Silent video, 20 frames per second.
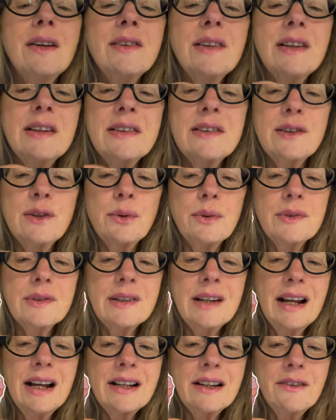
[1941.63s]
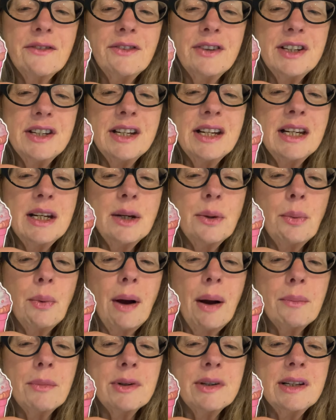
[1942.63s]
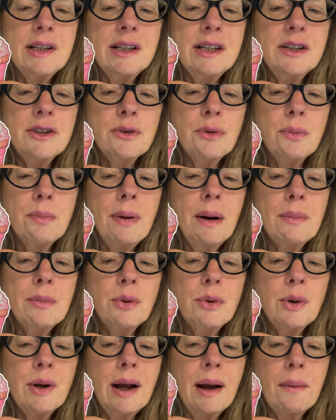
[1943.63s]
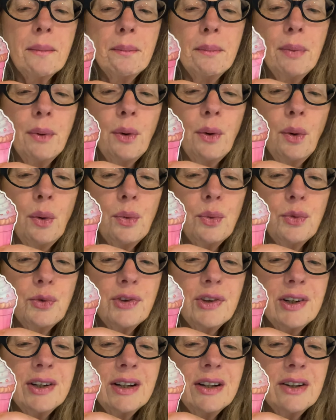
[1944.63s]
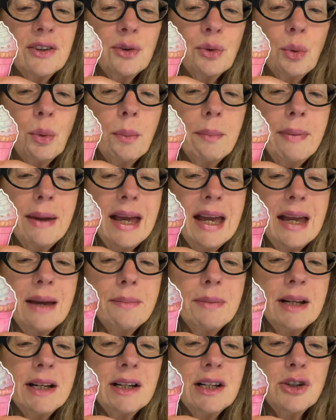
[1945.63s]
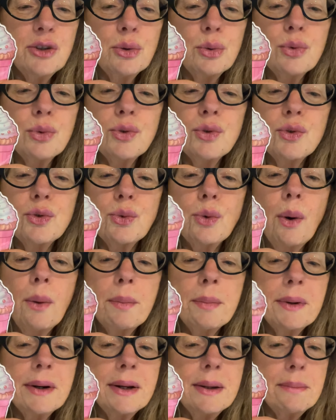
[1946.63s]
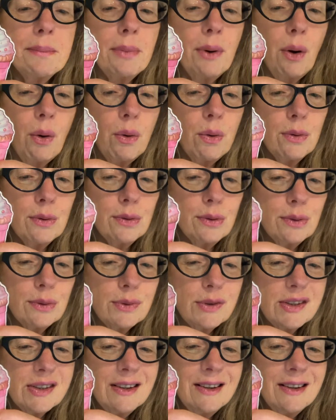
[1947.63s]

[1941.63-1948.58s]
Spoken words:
This looks like a vanilla one with little bubblegum balls in it, or maybe little strawberry balls.